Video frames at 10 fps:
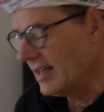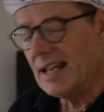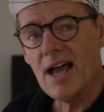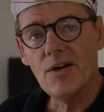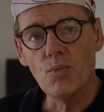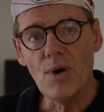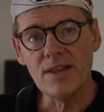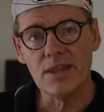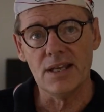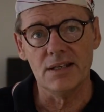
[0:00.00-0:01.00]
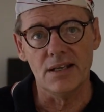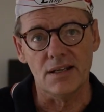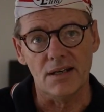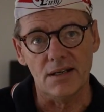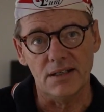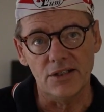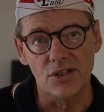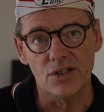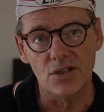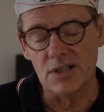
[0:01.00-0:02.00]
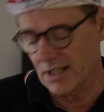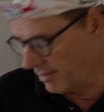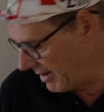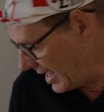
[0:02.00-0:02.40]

Now, one thing that you do need to be